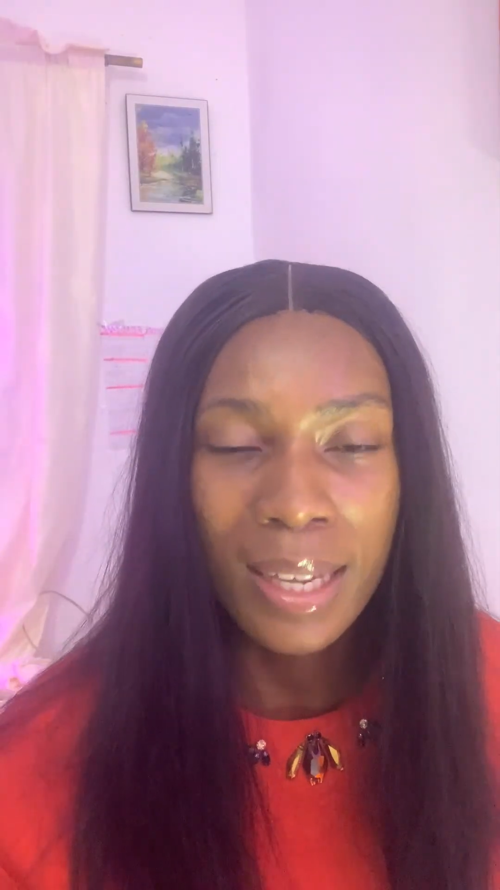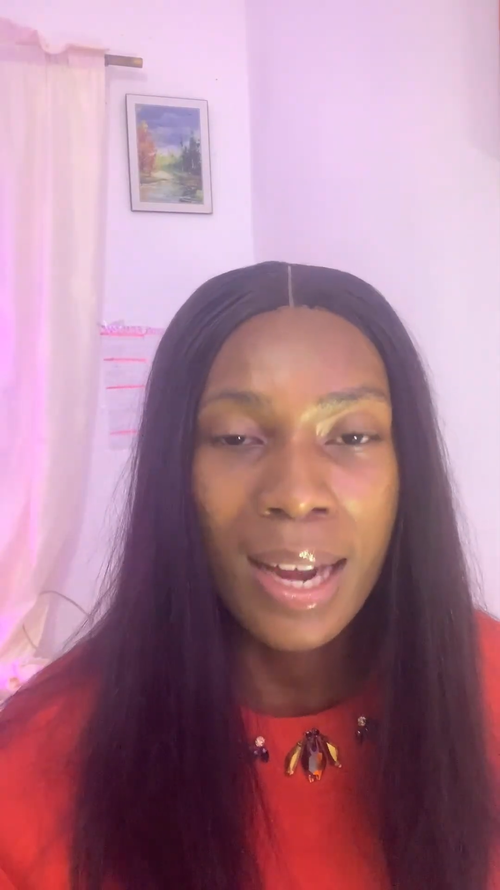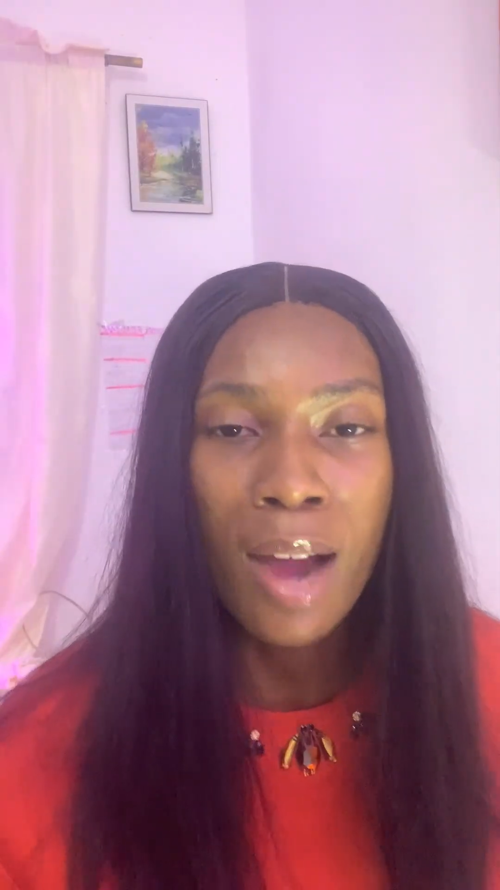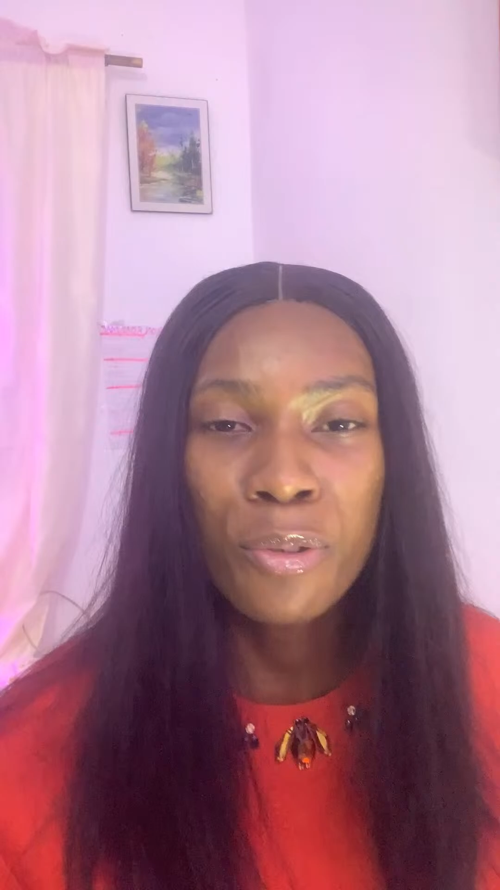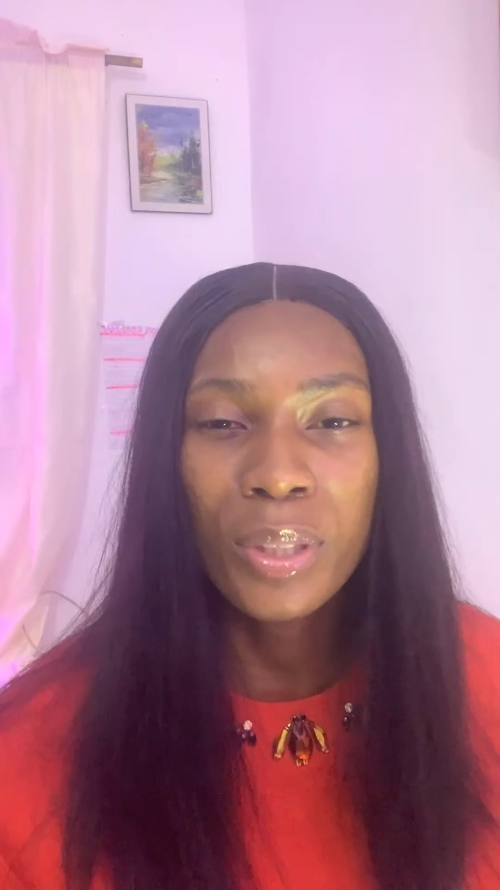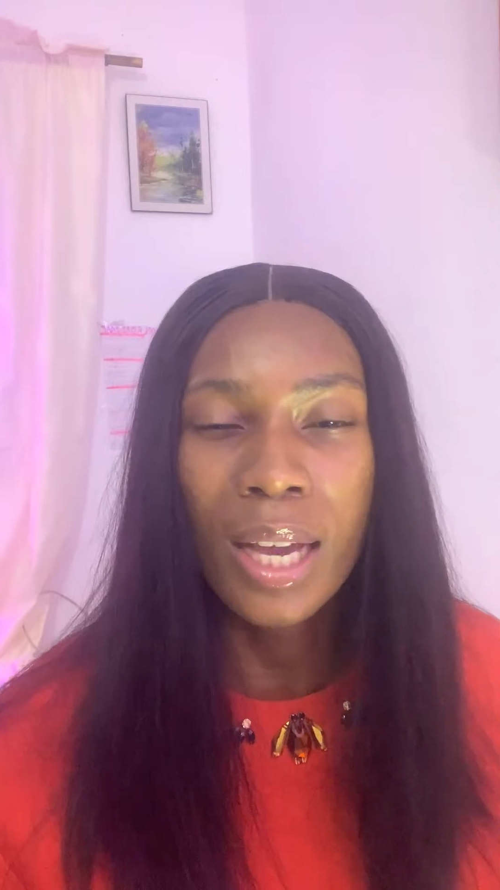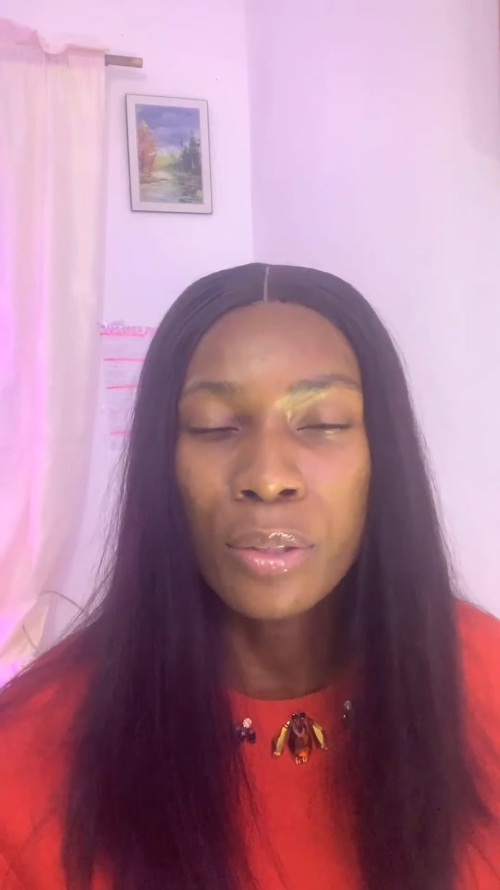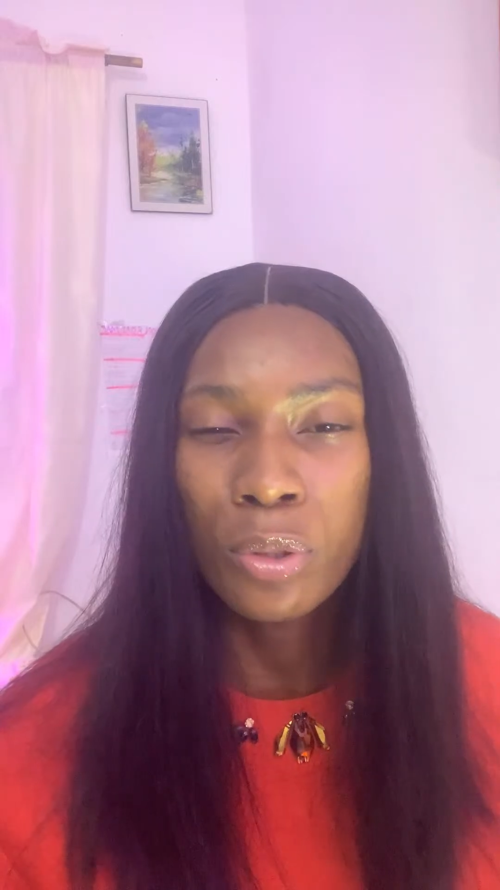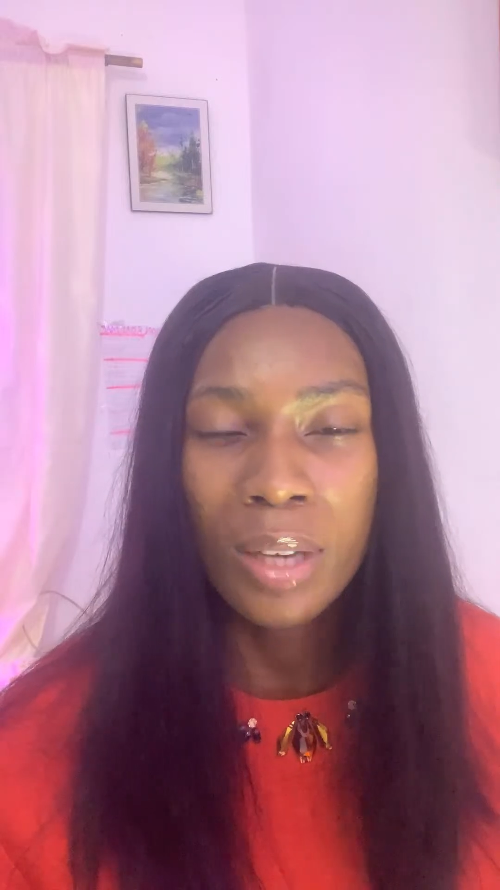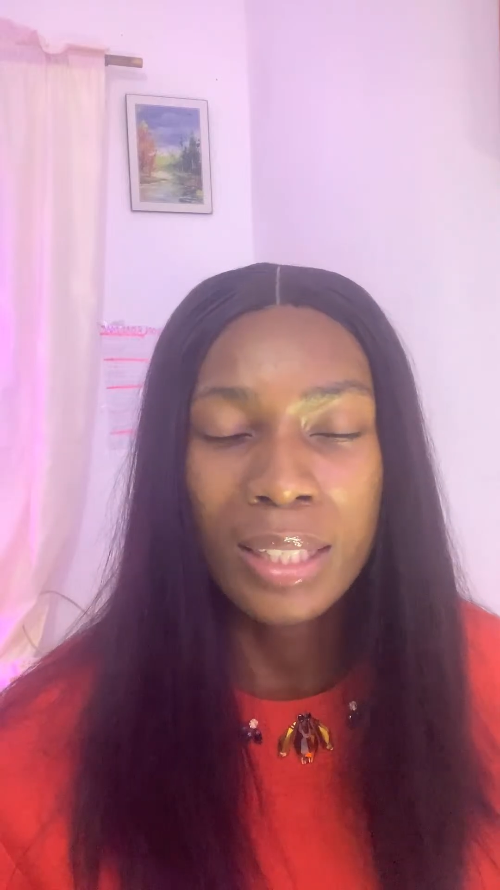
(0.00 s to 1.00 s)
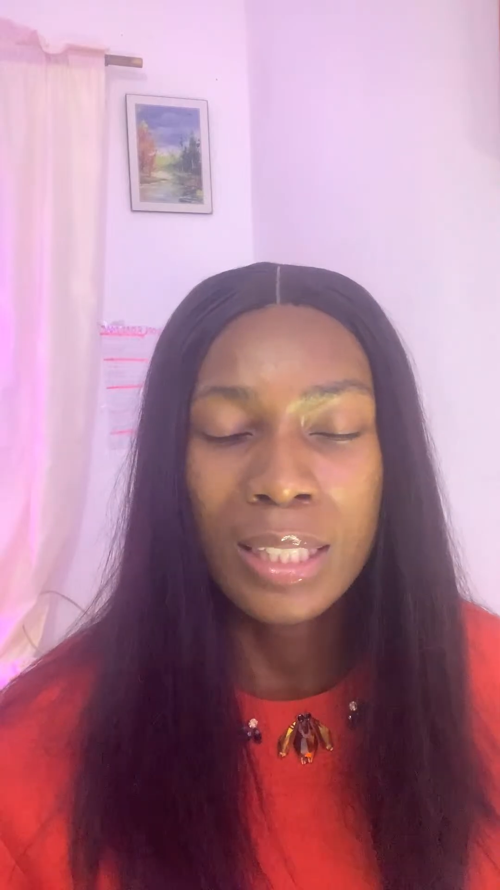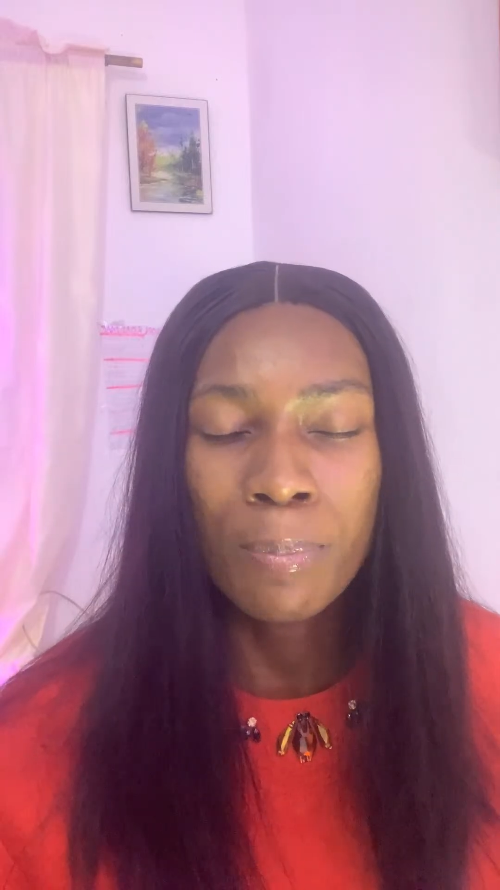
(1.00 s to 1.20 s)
And how you can do that is